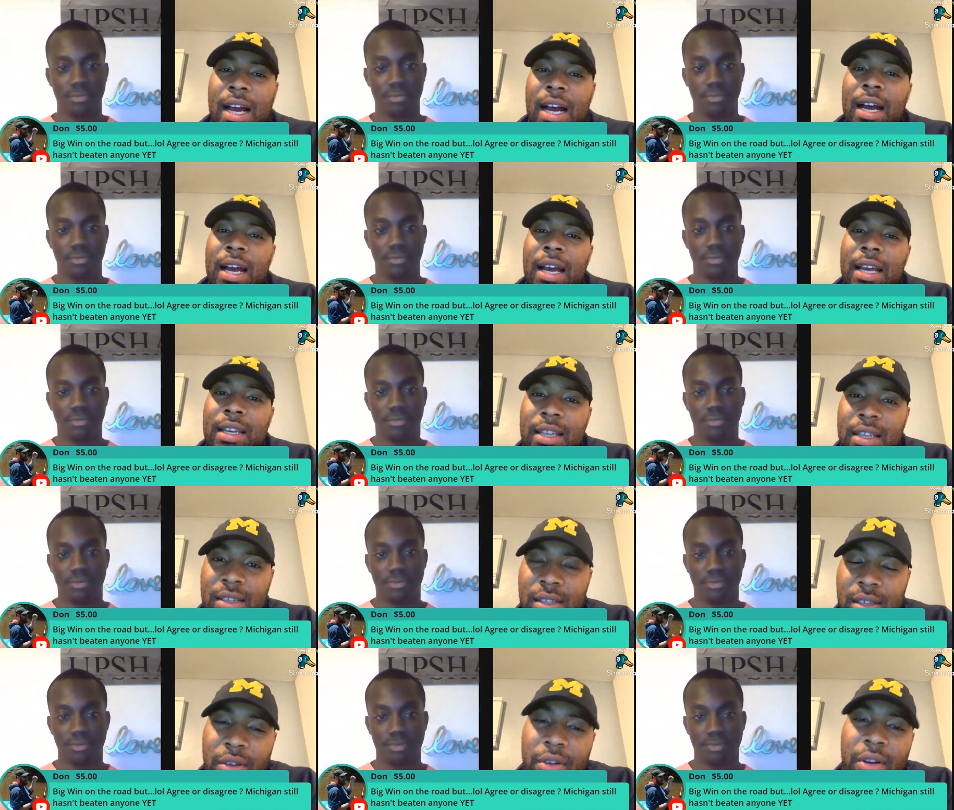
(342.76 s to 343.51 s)
Speaker 1: I
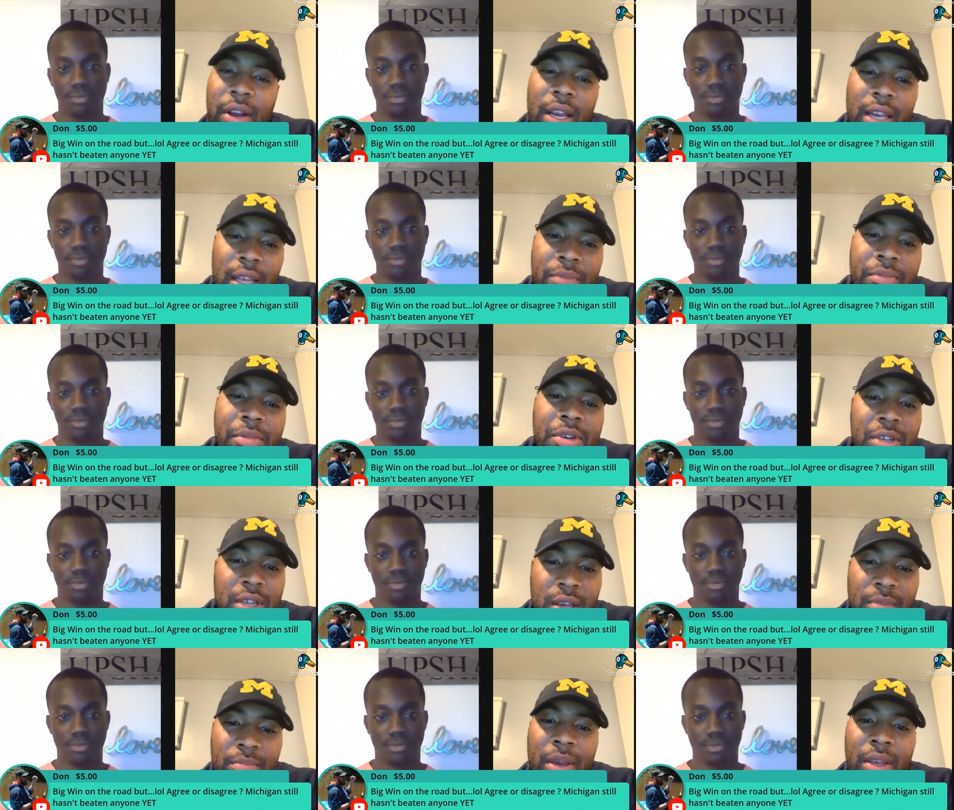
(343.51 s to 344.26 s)
disagree. I think
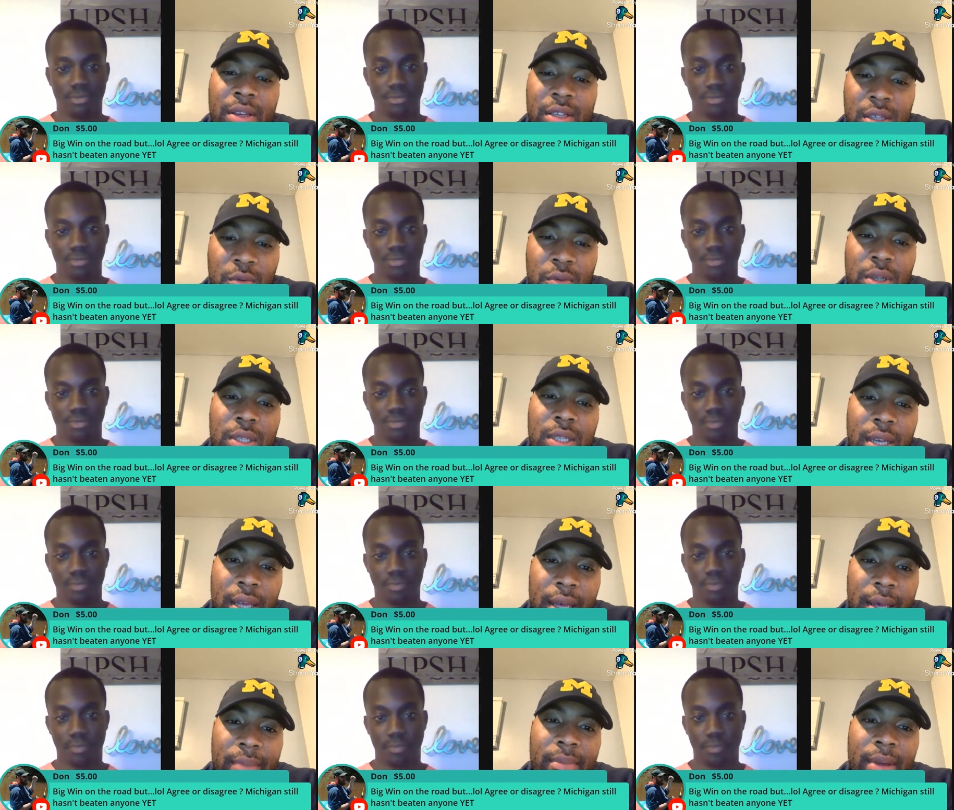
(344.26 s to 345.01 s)
Michigan beat someone
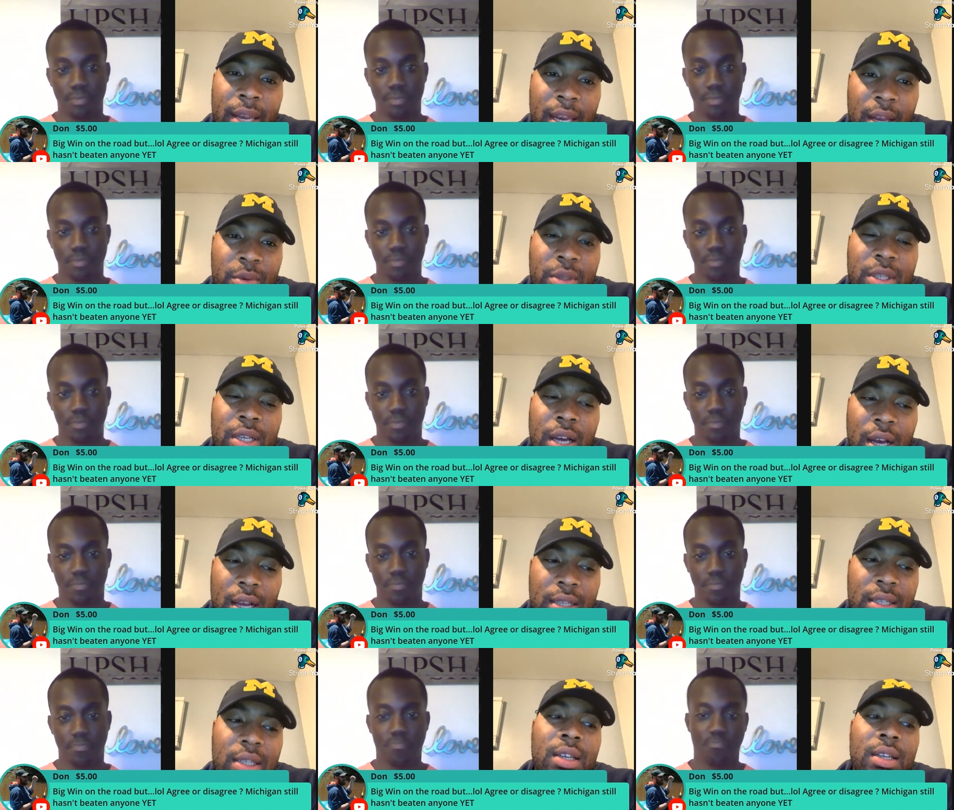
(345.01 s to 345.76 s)
today. I think
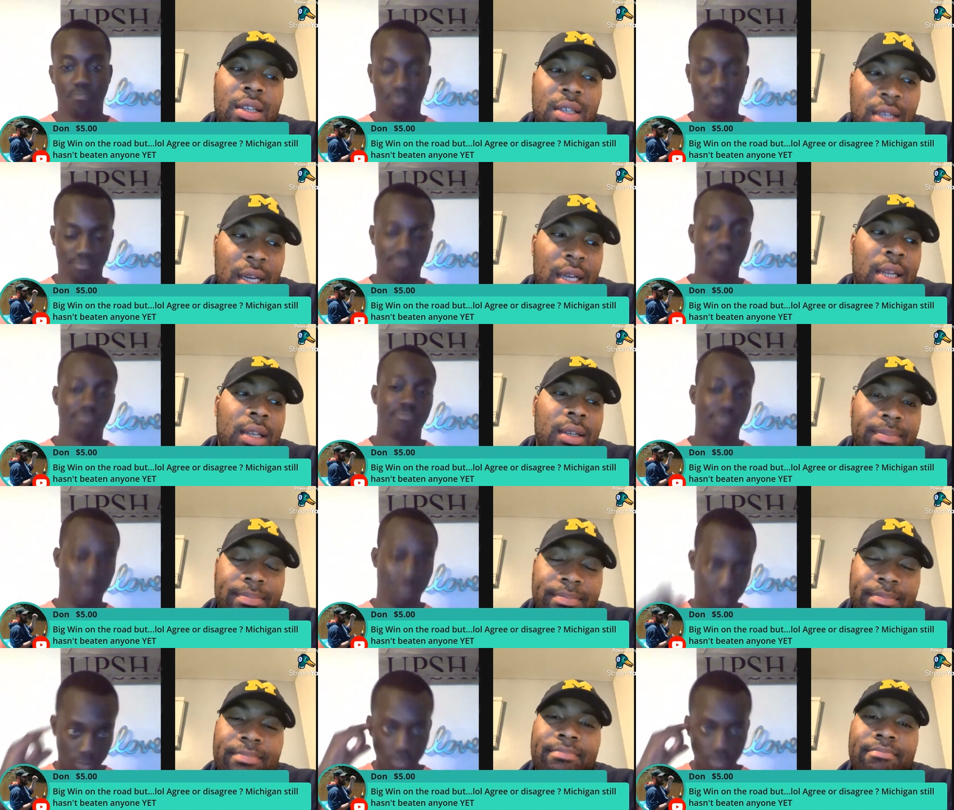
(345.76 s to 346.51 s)
Wisconsin is solid.